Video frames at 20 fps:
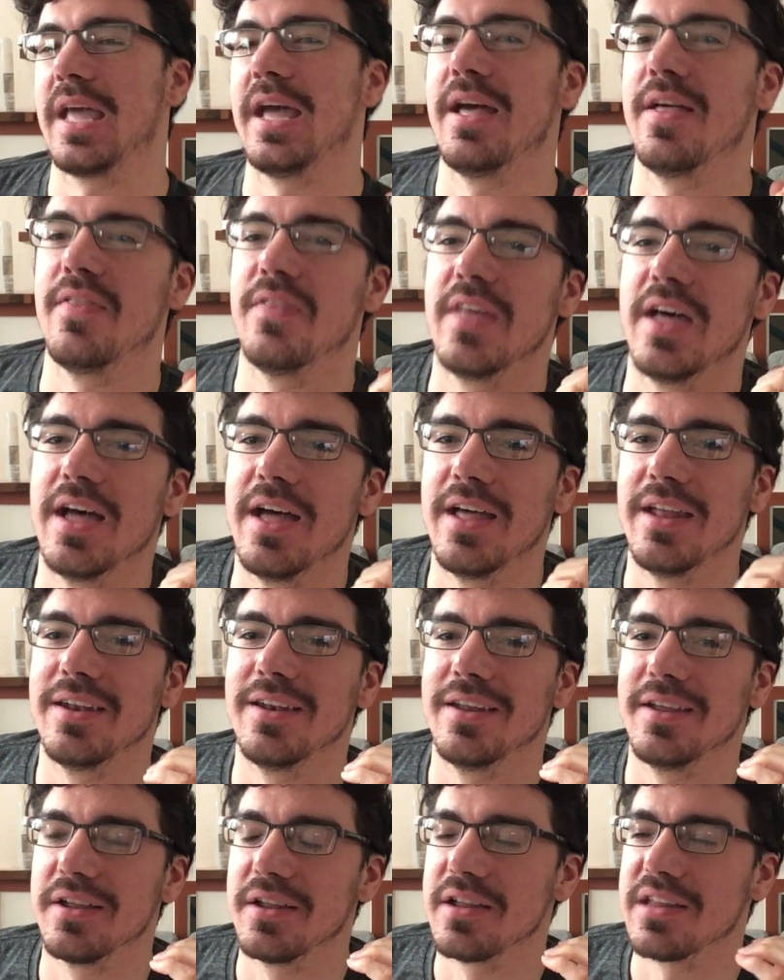and
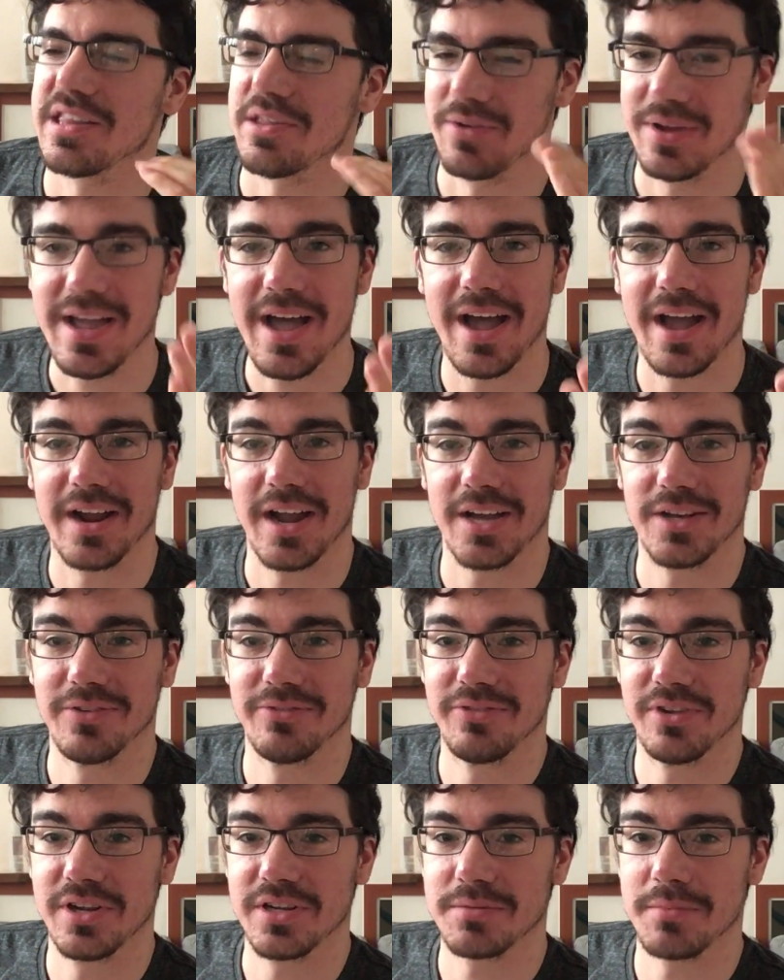then, so yeah, I got to
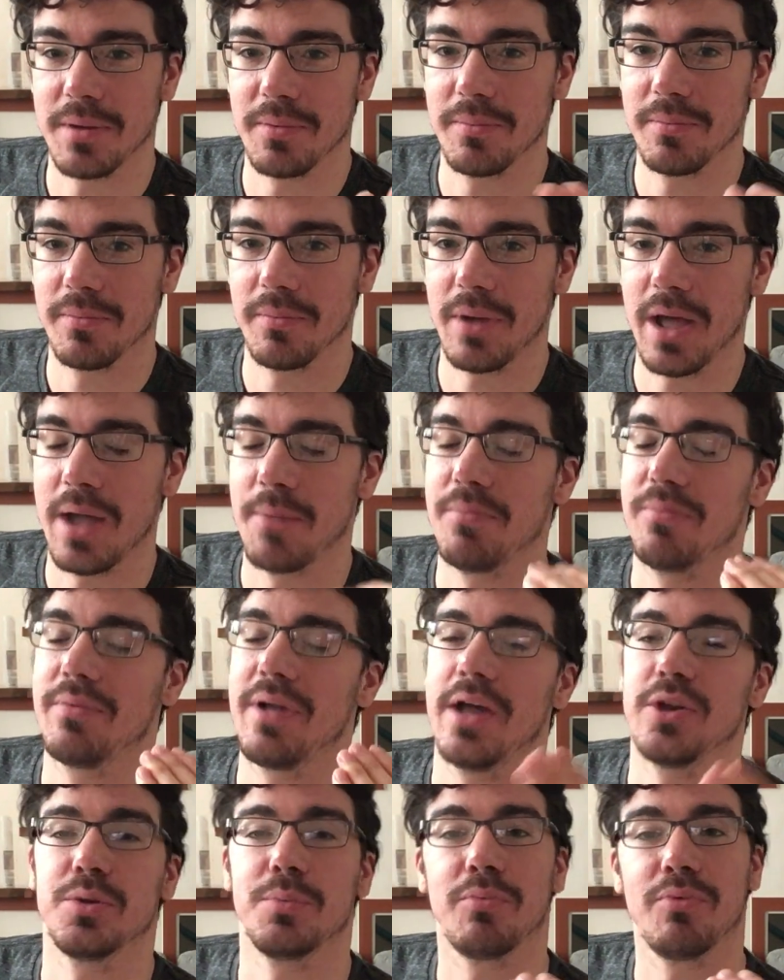
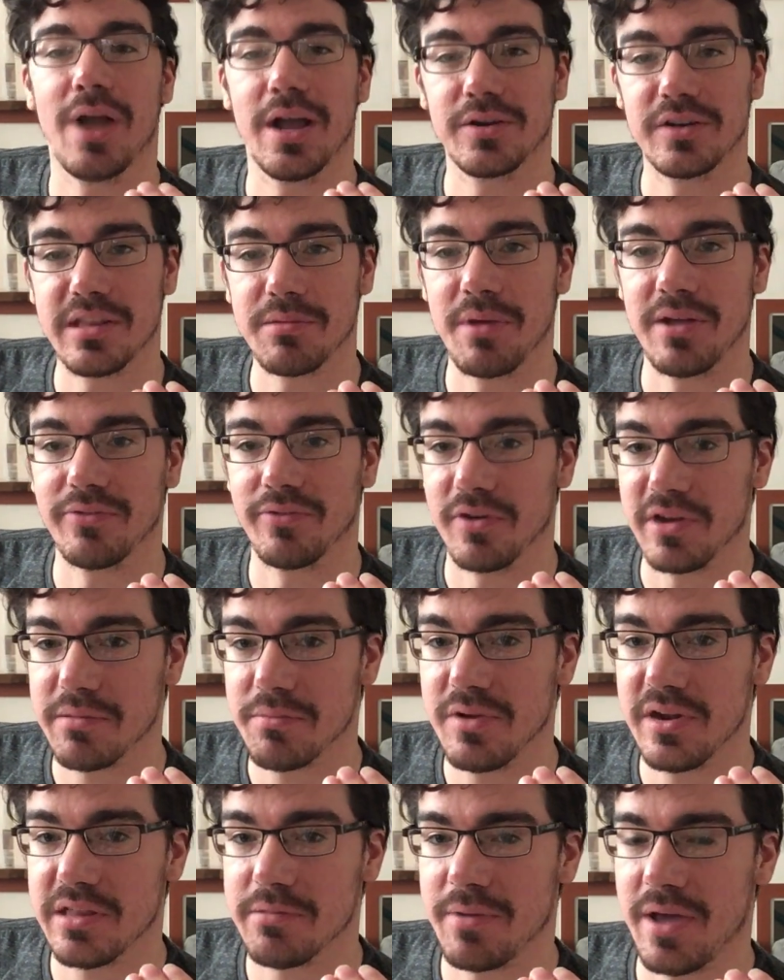practice my
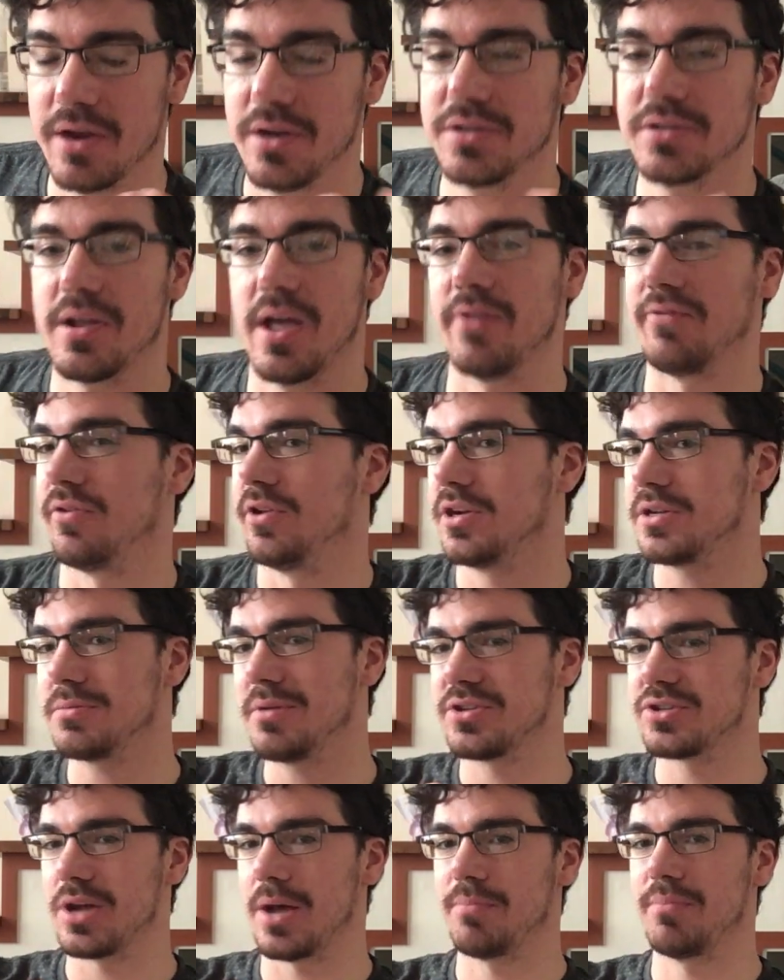first bit of Spanish. I finished
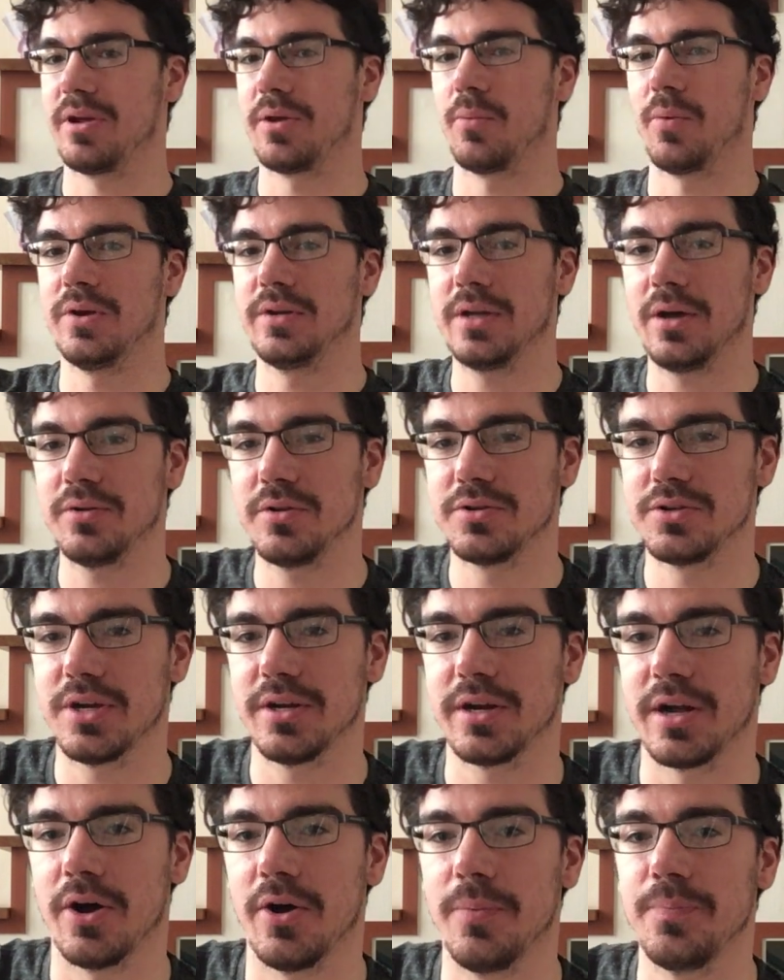my shopping, went out to
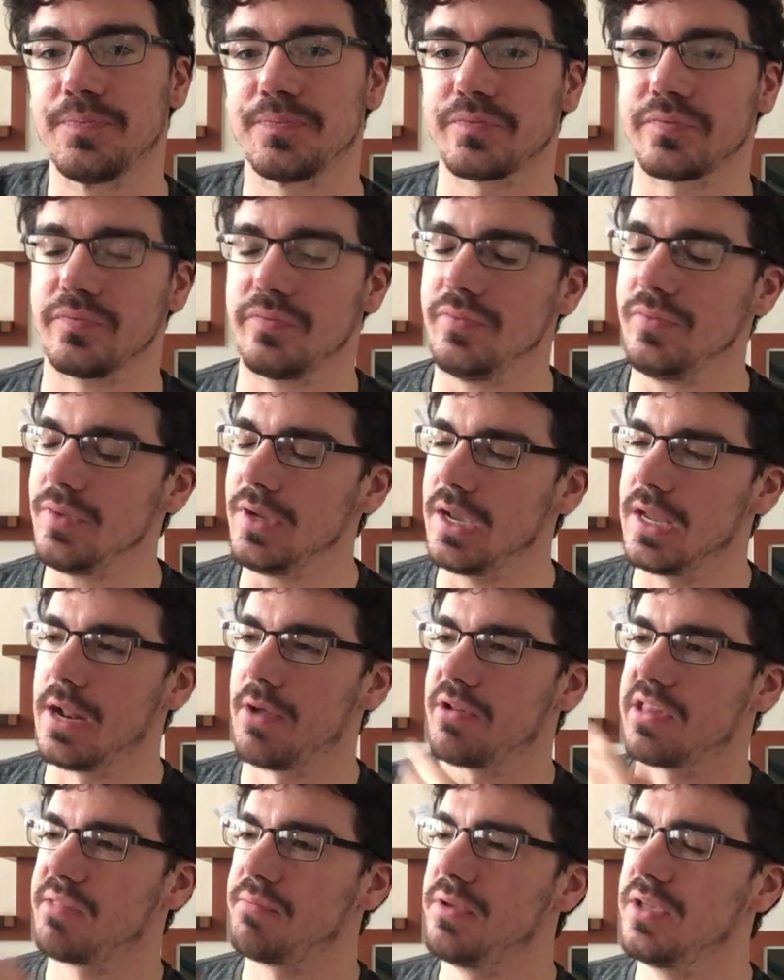check out, and
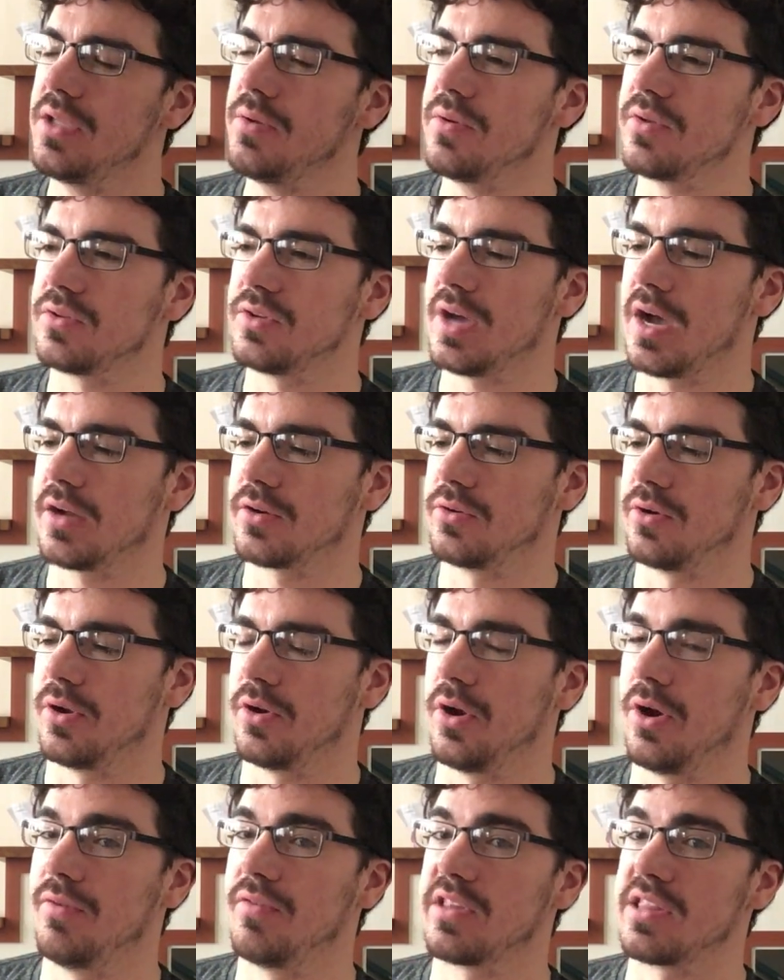I was speaking with Doctor,
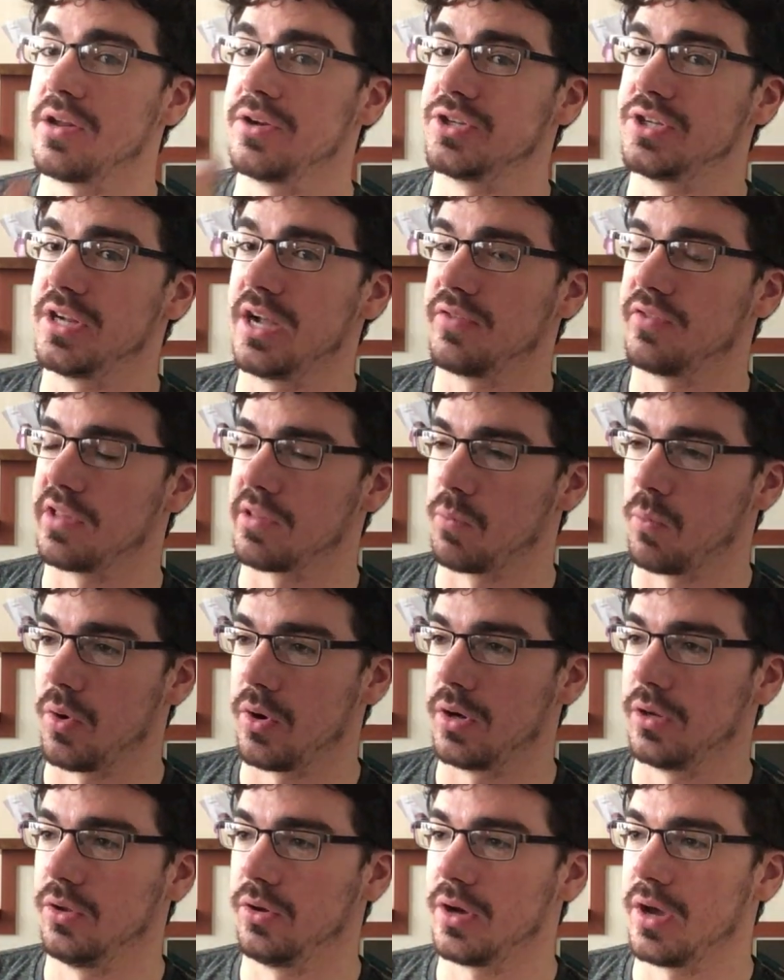and all of a sudden she got this
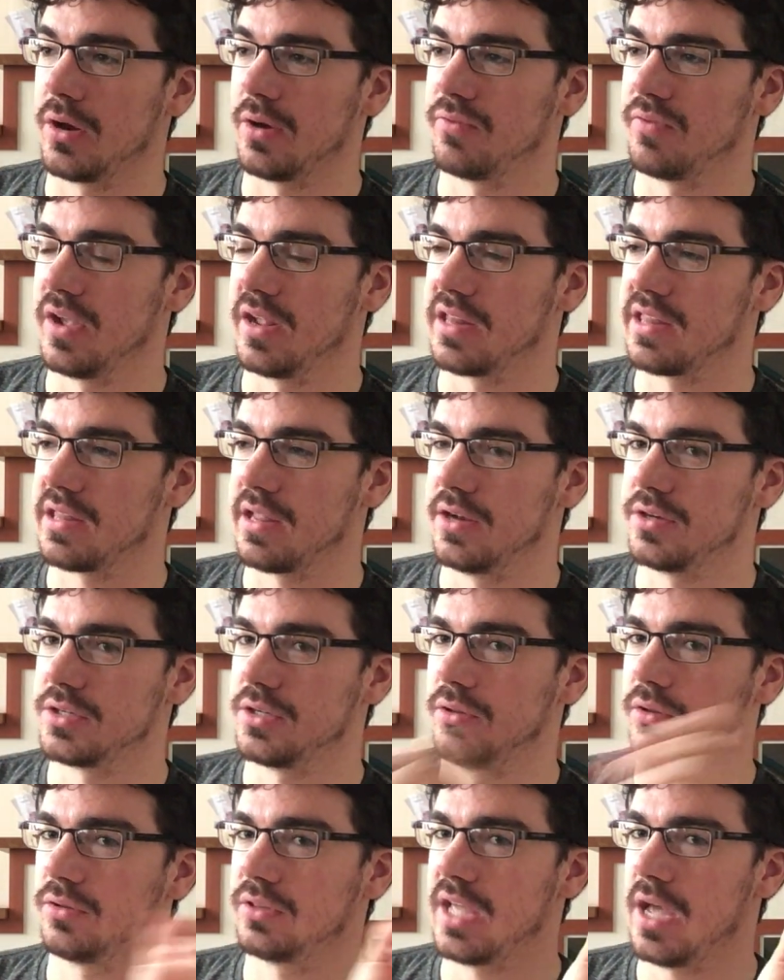worried look on her face, and
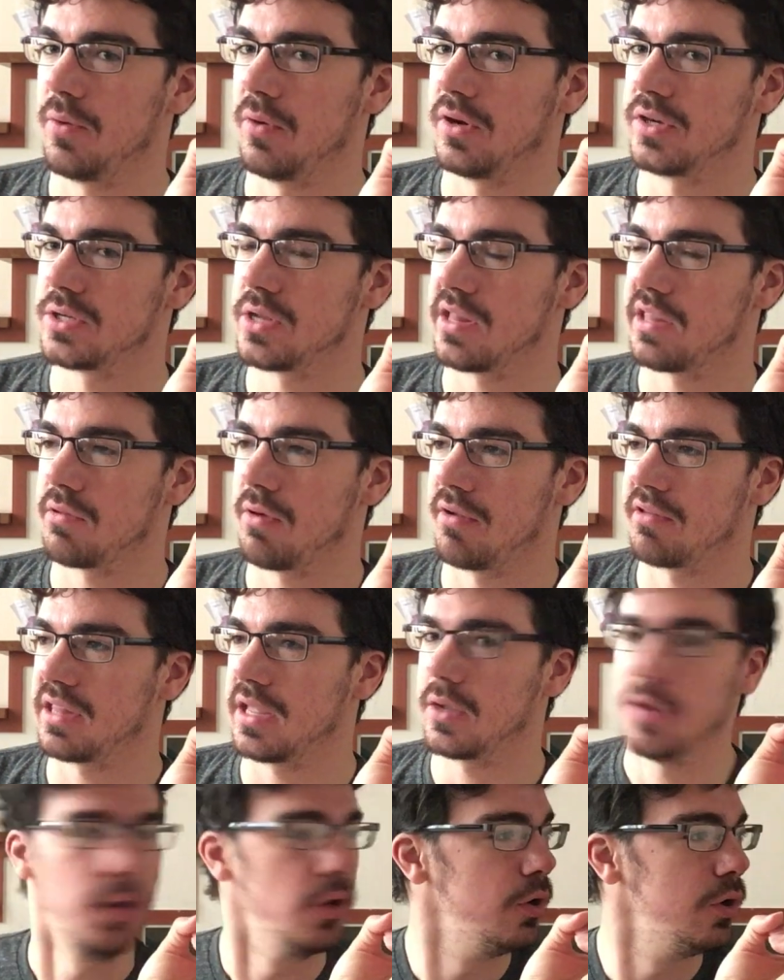she looked that way. So I was
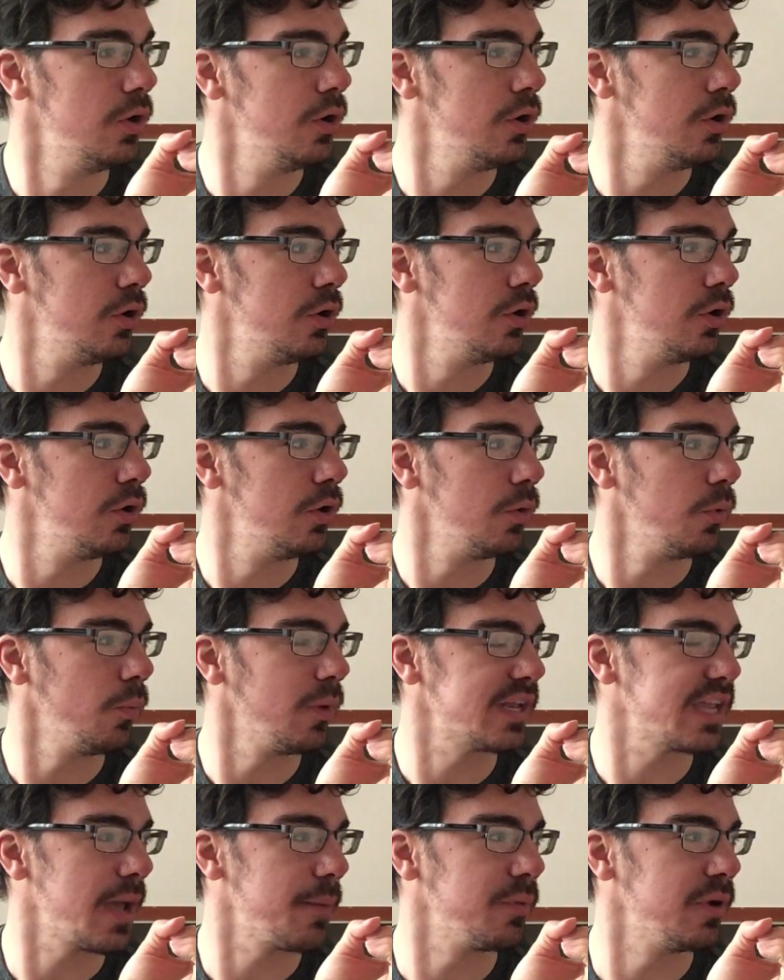like,
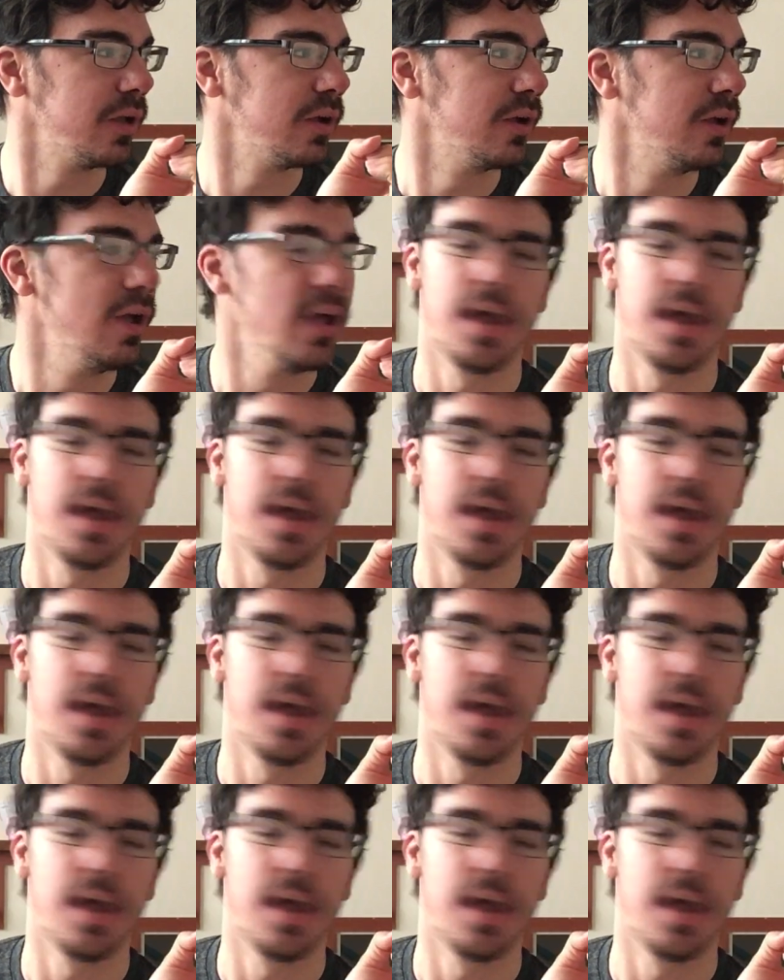what's happening?